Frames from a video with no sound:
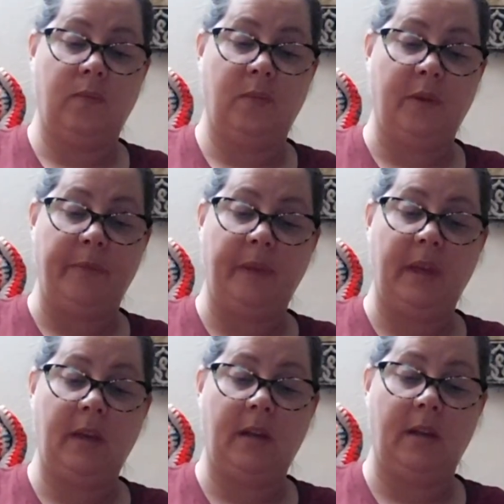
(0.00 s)
But
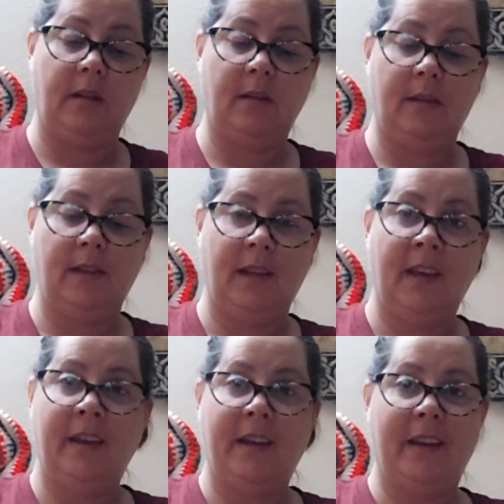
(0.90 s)
man, I
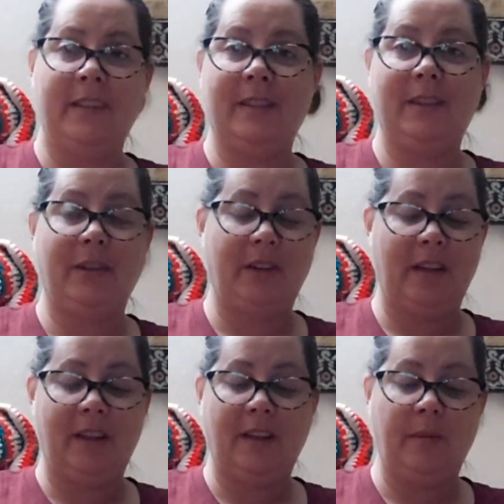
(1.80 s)
sit there and
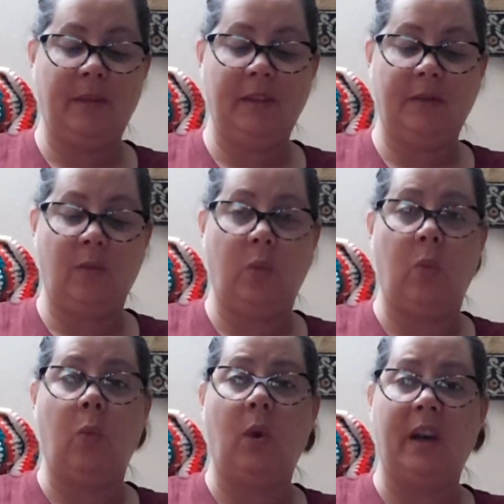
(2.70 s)
I think to myself,
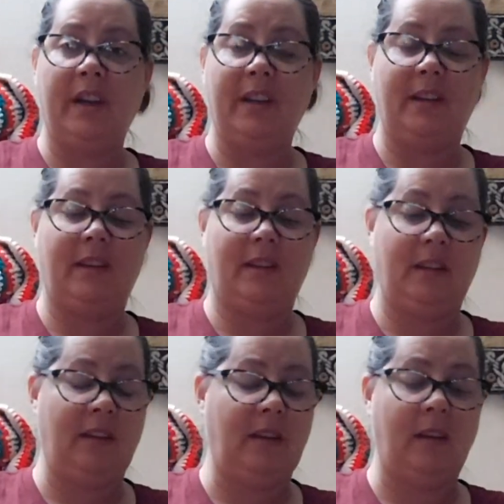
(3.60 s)
what
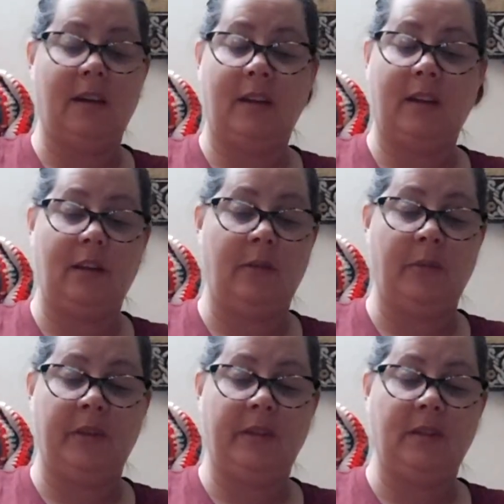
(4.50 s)
did I get
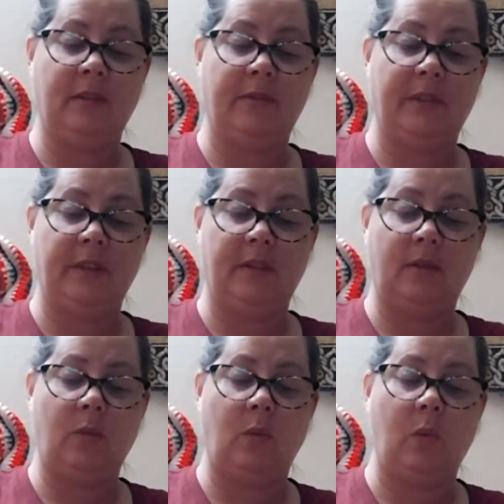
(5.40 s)
myself
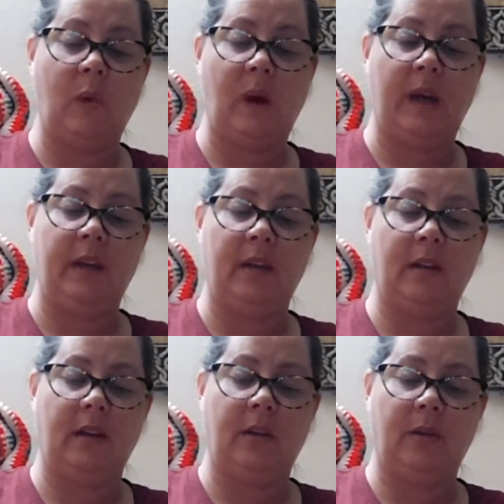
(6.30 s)
into? Why
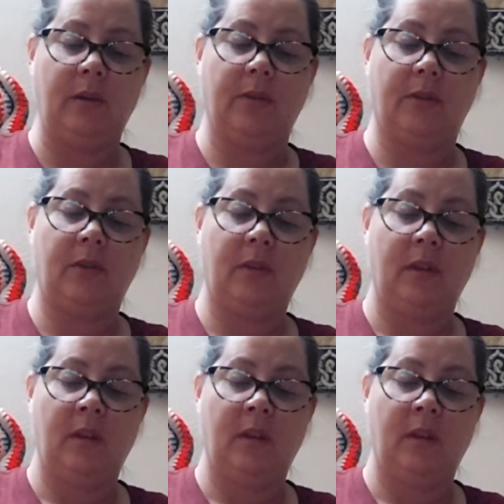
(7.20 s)
did I do this?